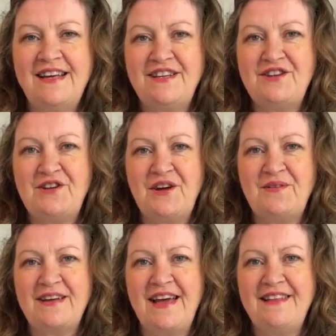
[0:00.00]
you know,
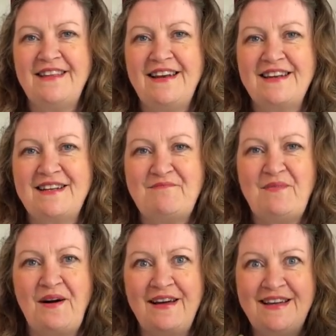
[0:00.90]
and getting their little
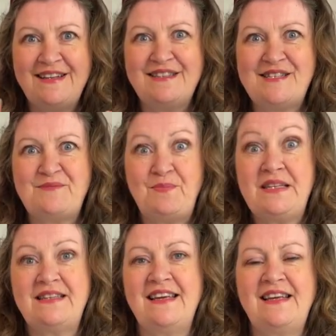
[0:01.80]
minds
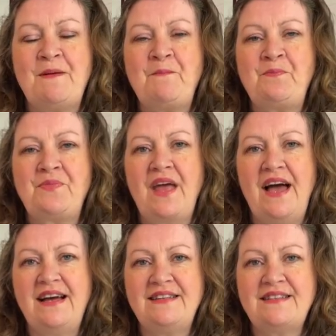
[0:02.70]
busy.
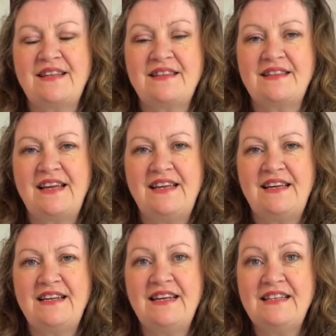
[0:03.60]
And the
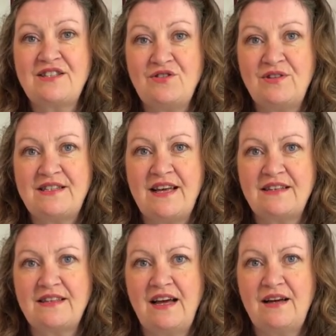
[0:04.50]
little story sack
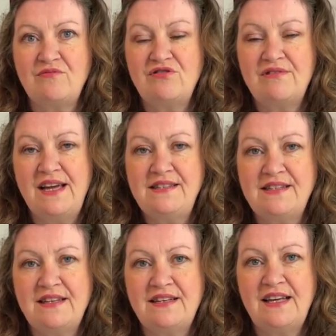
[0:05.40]
that I'm
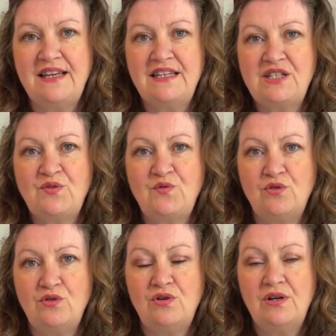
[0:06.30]
creating is
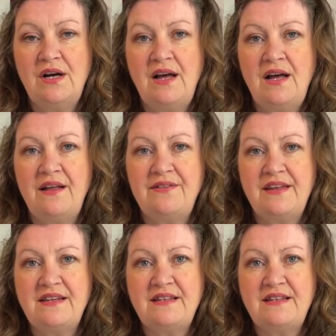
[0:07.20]
for the